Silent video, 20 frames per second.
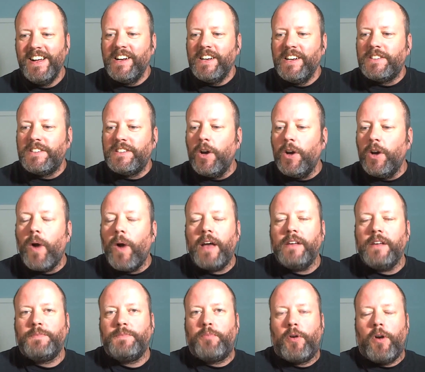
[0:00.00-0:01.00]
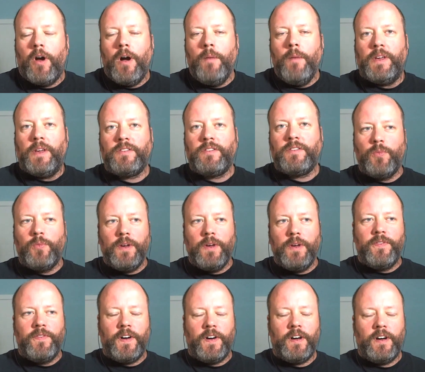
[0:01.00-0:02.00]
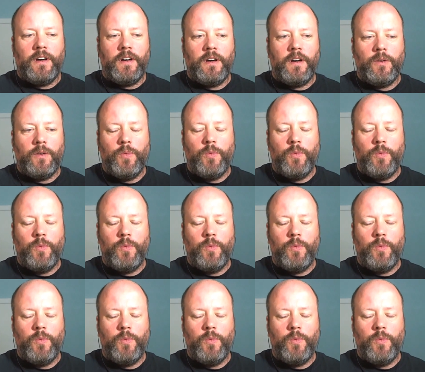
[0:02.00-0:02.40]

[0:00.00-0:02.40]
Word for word: So, as promised, we've uh,